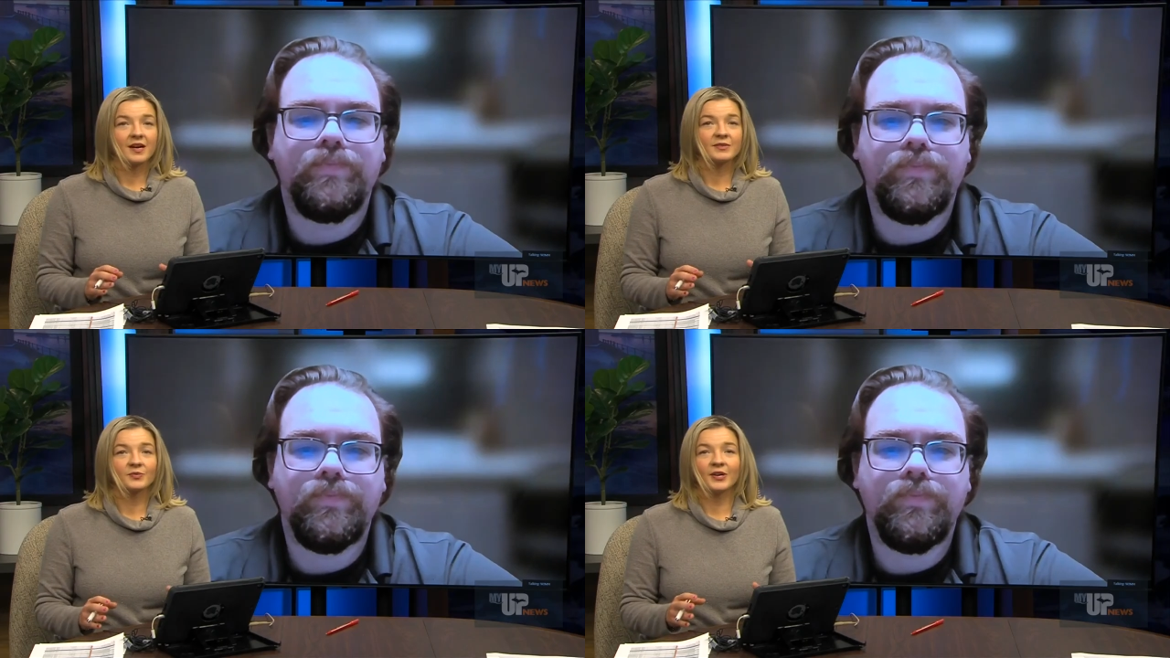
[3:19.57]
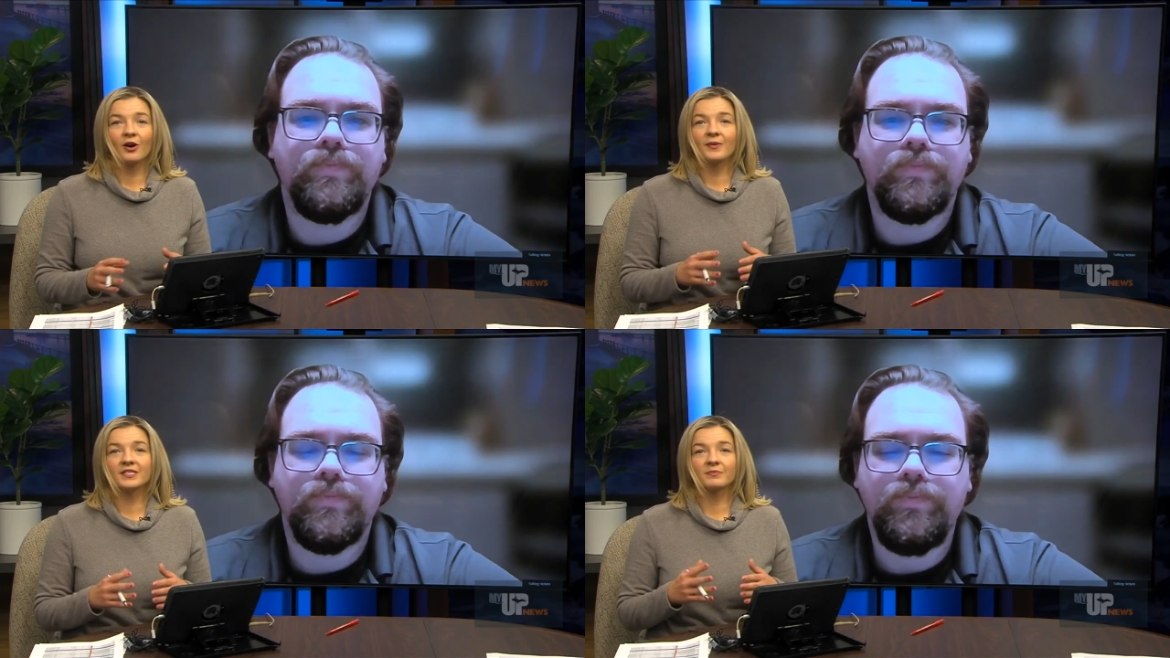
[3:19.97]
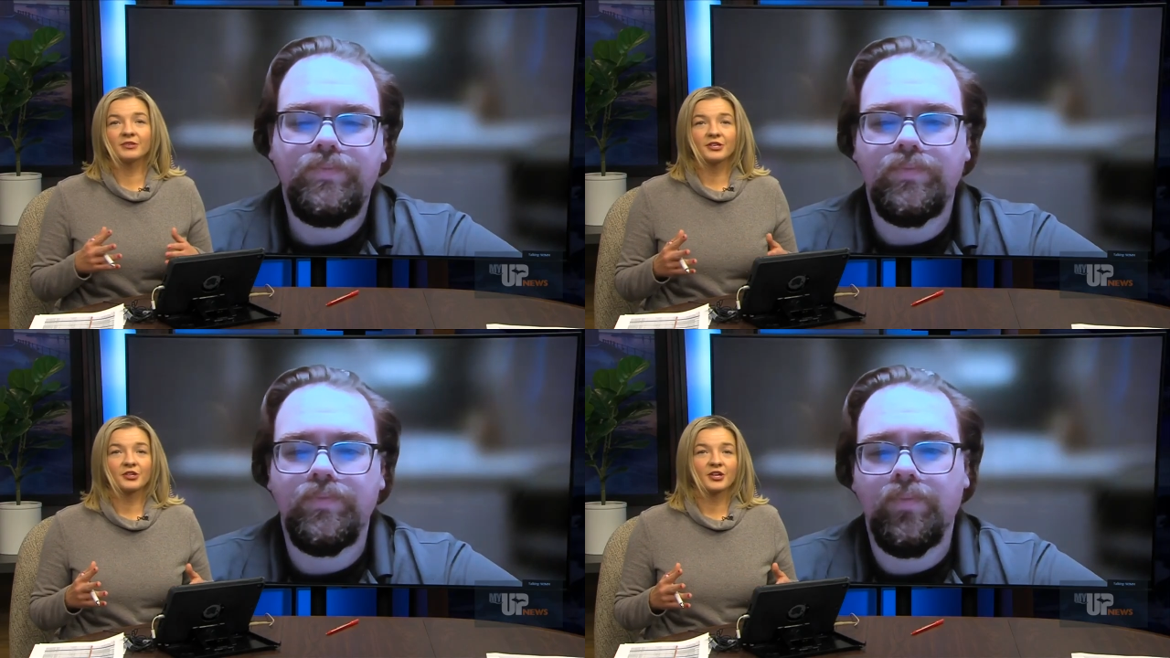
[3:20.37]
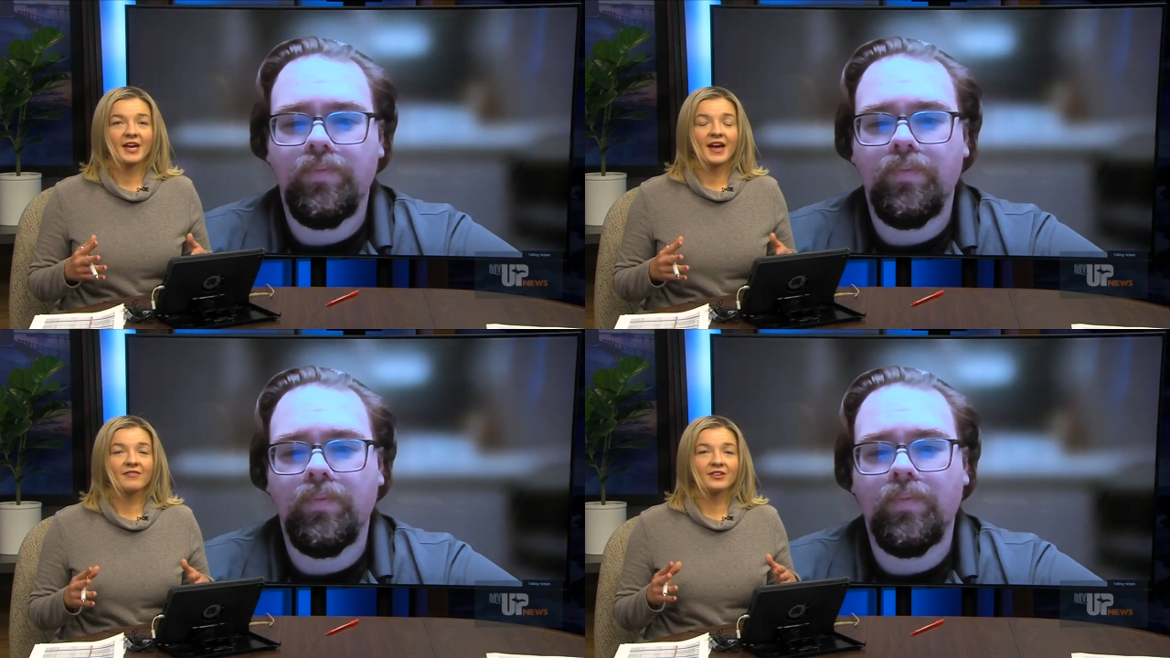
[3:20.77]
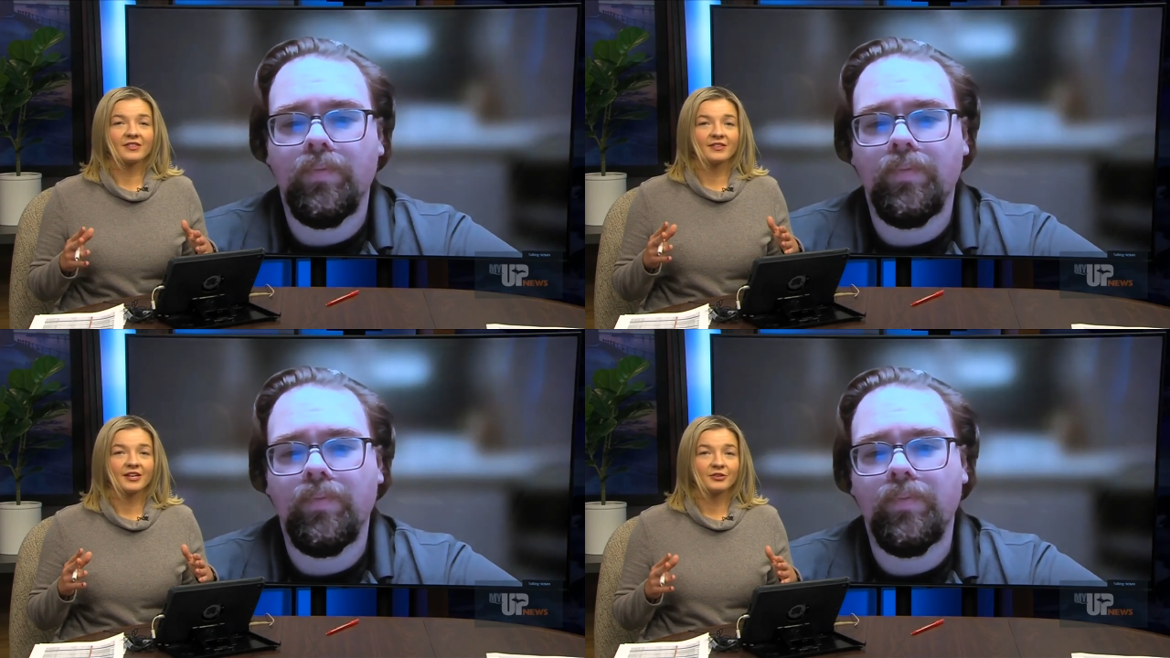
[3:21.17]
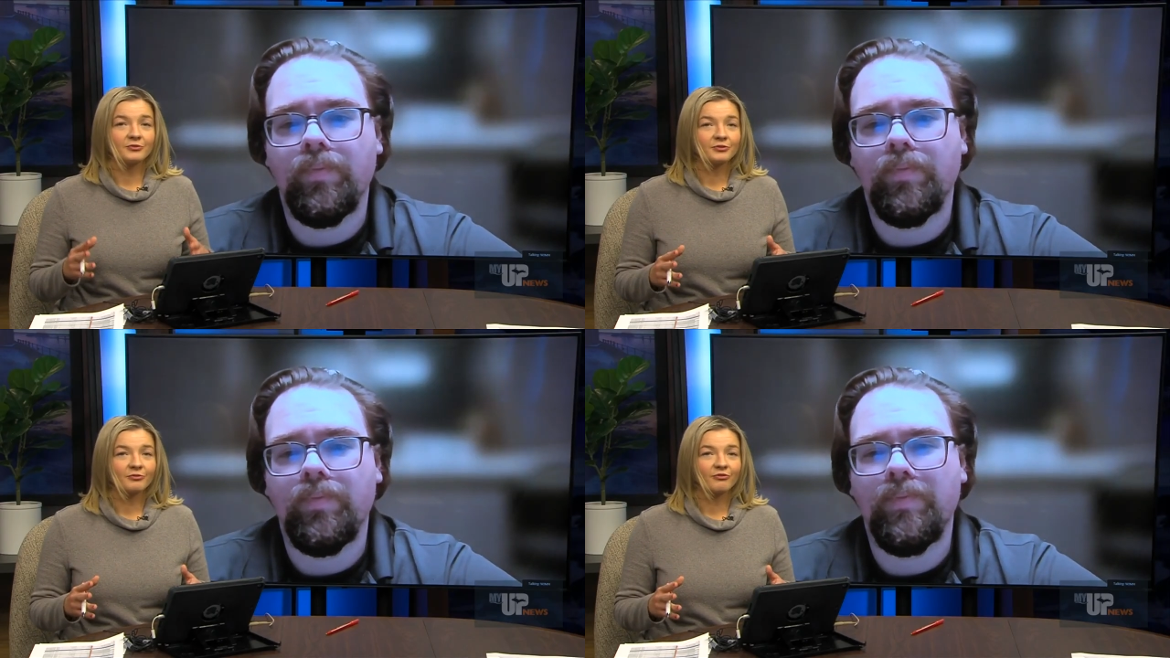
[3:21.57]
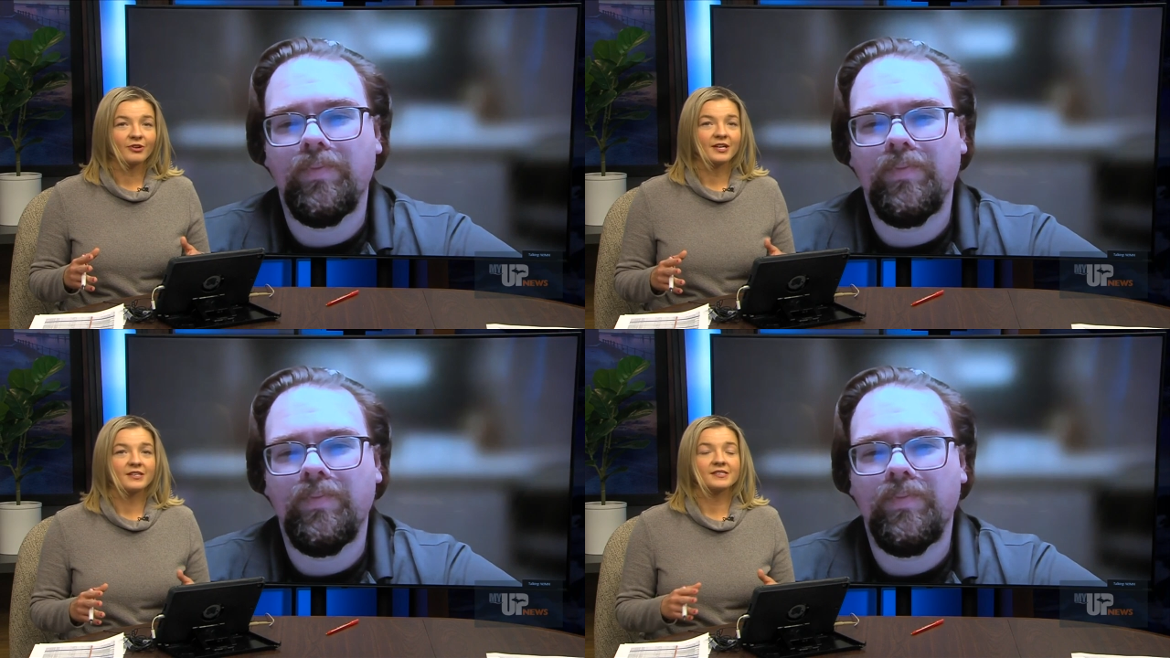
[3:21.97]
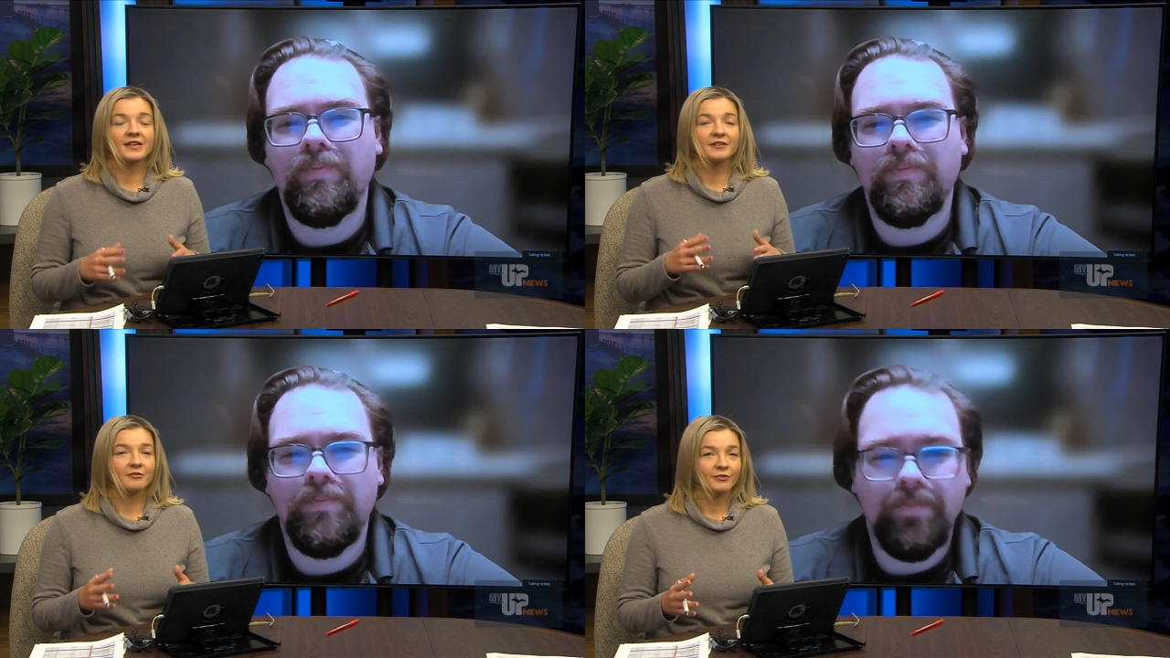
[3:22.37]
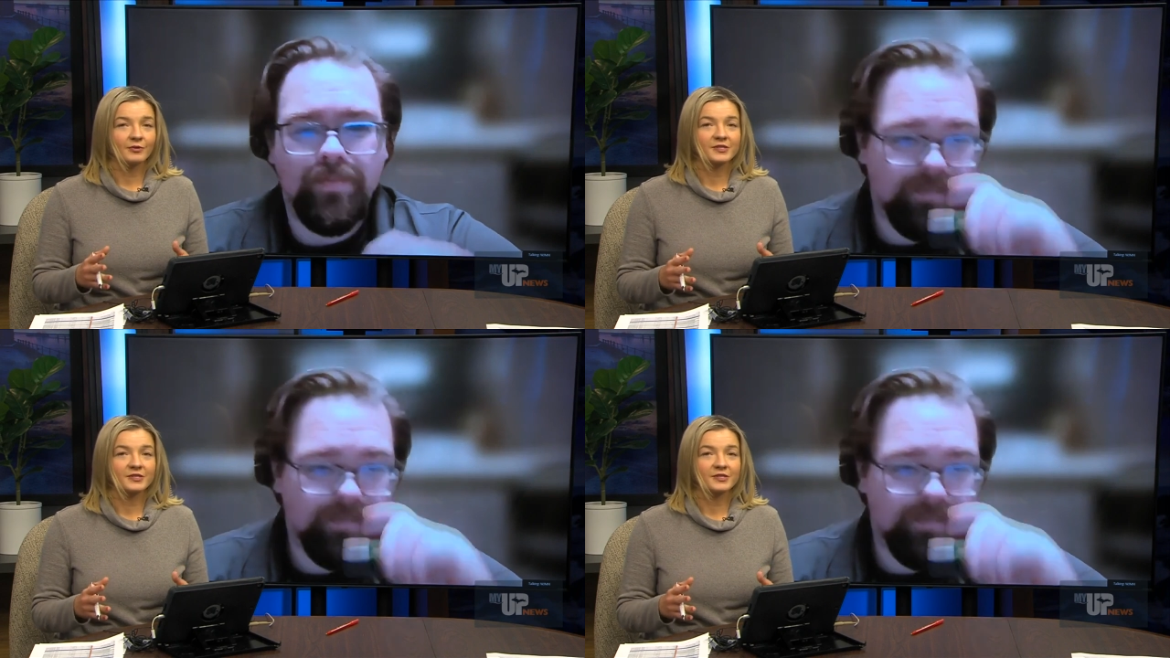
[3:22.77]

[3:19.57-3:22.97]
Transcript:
Speaker 1: uh, Thomas, we always appreciate everything that you do for us and our